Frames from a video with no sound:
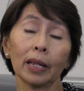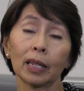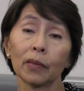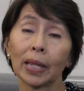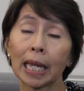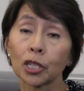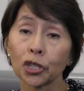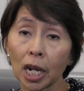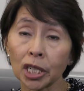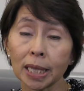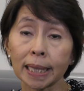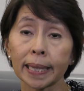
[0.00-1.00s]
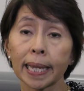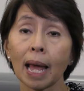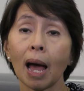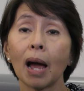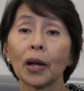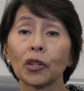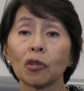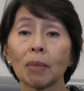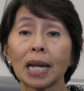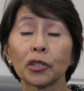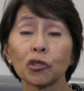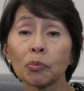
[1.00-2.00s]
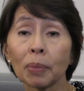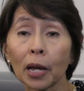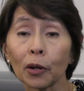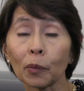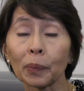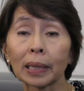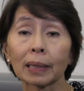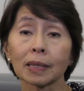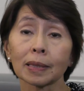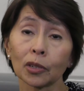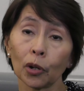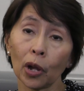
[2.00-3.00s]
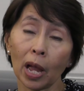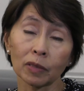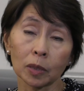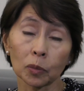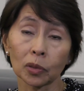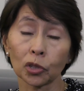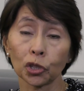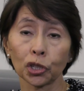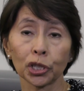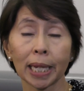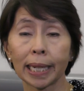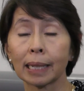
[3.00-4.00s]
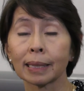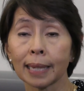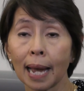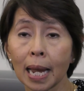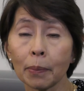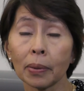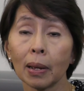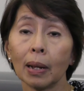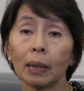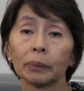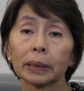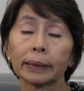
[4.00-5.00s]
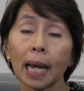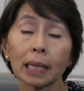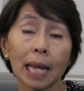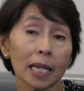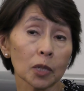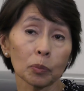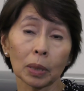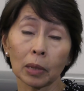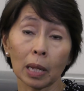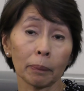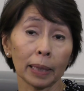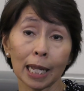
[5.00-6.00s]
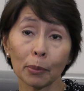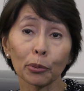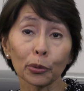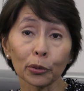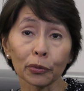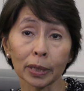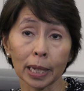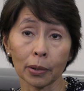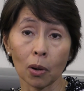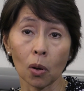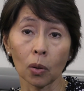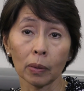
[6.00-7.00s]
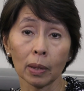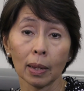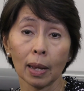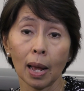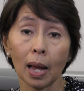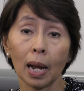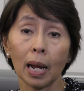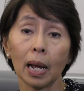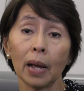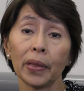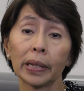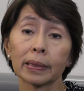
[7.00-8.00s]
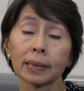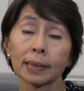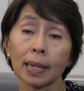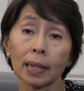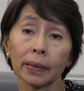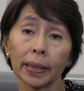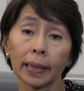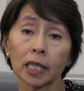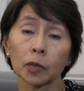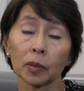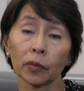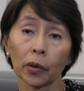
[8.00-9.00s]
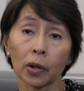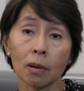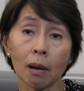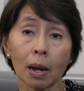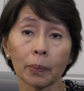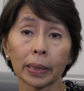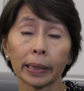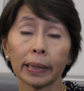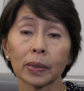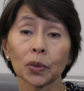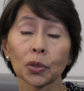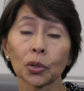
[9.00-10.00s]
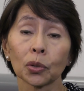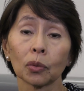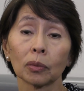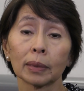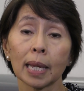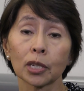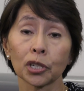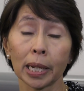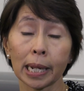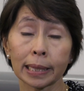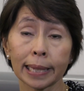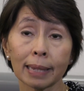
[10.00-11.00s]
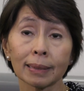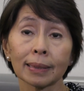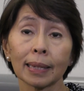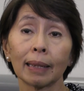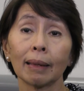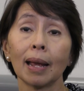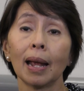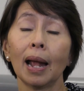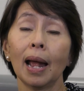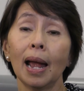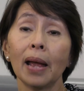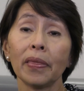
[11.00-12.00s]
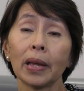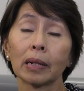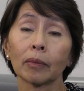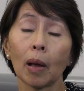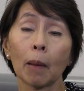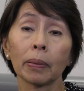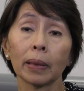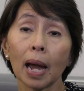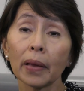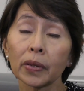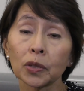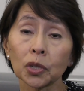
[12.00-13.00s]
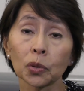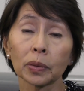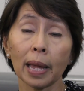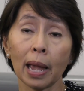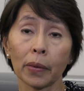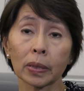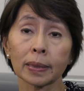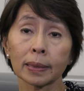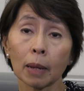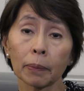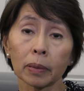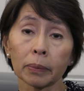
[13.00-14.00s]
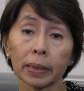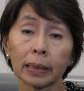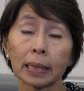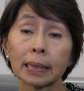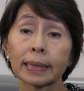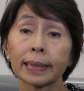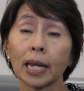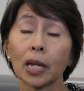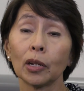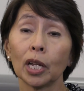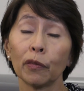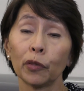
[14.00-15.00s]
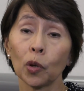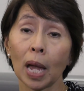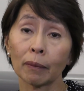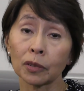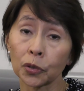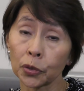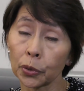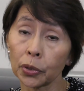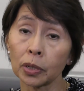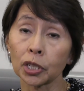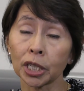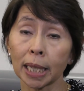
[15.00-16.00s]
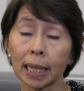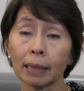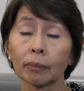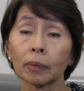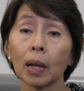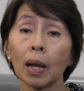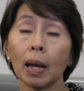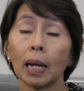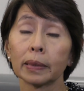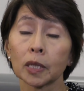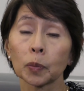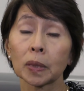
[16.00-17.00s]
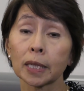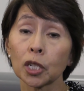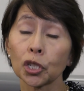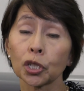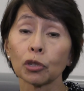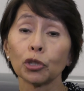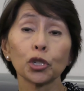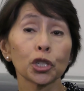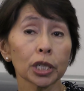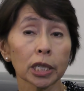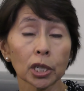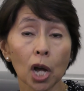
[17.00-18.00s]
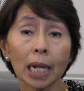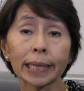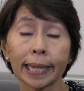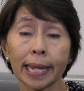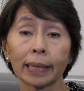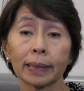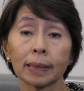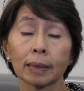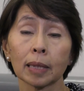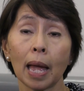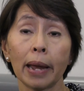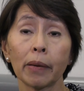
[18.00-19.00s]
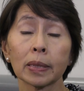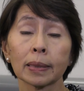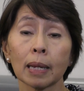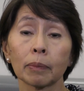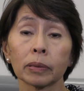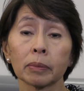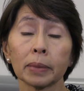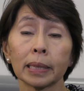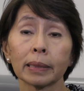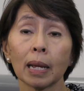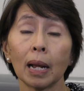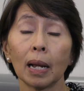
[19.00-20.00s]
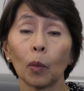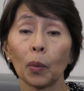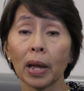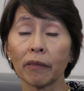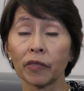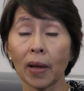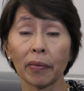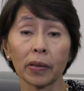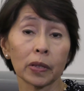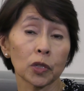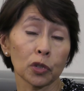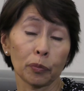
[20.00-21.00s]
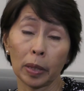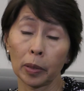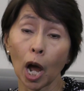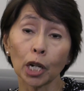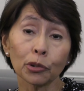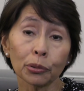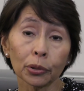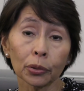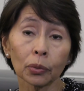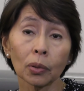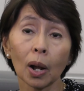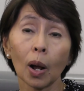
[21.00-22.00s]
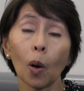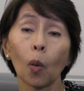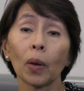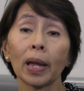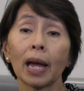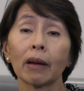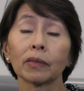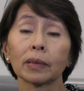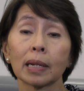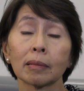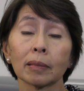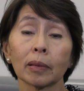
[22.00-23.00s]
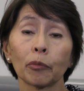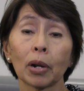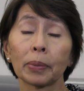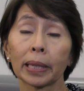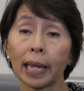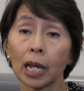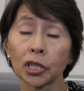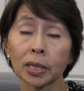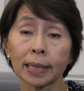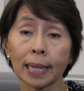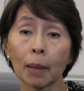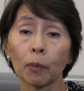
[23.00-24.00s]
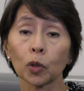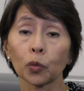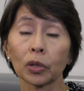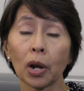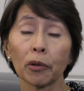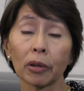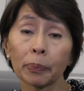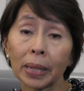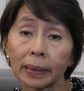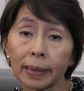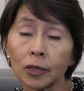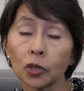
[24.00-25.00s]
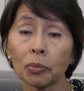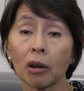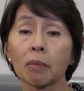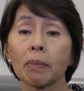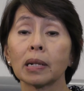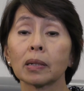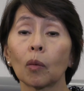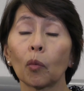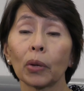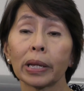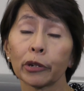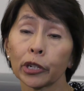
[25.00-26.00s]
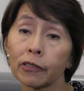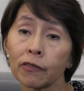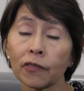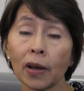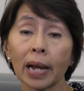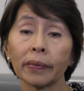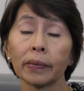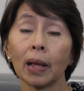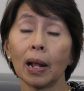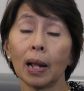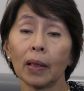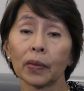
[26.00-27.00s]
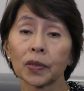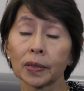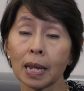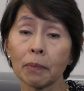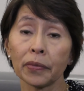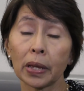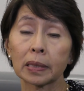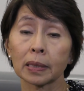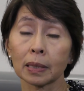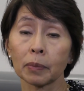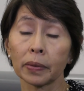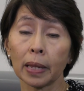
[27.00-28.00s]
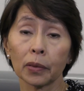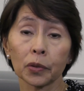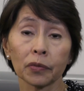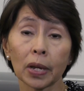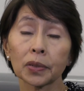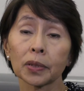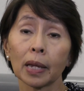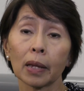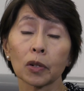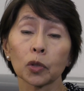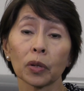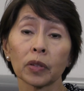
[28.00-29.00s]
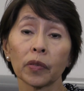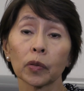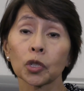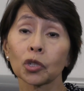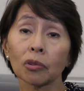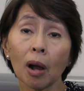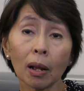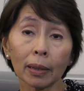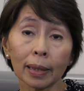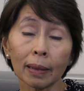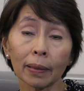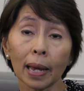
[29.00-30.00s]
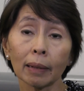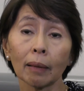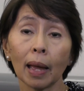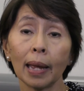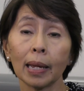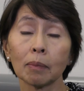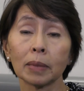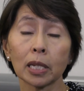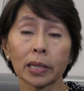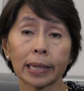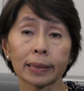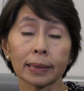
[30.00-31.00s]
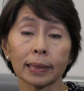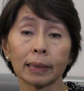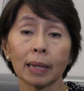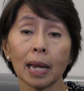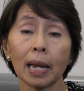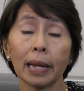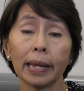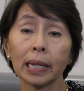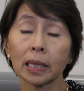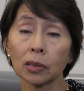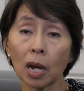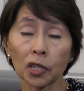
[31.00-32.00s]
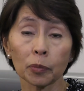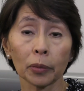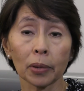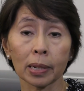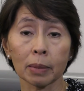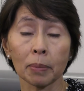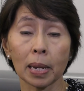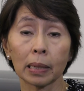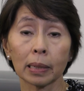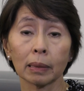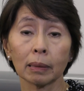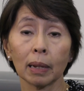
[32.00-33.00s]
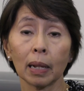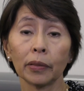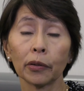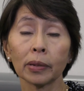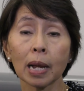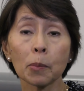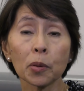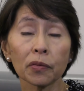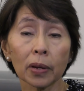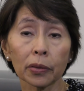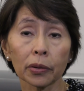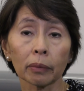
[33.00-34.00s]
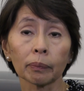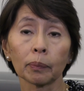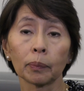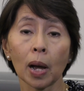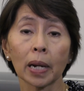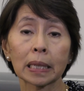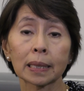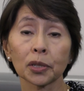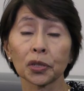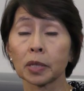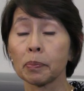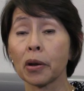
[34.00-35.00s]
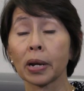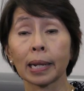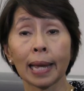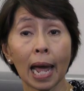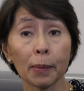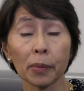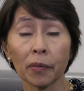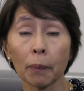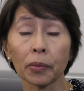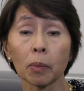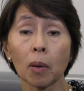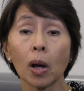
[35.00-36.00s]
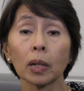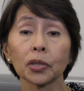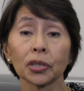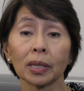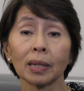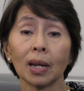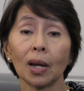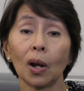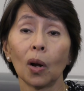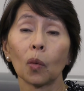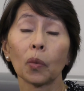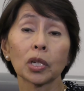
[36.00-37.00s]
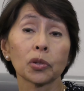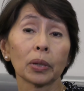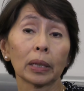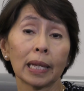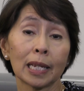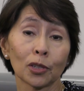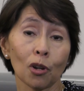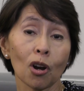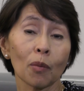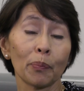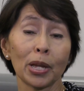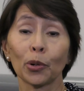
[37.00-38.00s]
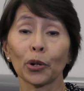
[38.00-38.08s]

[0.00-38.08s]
giving injections in the eye, you might do better because you have some genetic type, but that hasn't been completely proven at all. I think the second thing that's been very common is to take genetic testing and then apply this to the ARVO supplement and say if you have certain genetic disposition, you should not take this ARVO supplement. We have found that this to be not true. We have done replication samples. We try to repeat the experiment. We couldn't find the same things as some of the other investigators. We feel strongly that AMD testing is not to be recommended. And there are a number of other bodies, such as the American Academy of Ophthalmology, which really is our big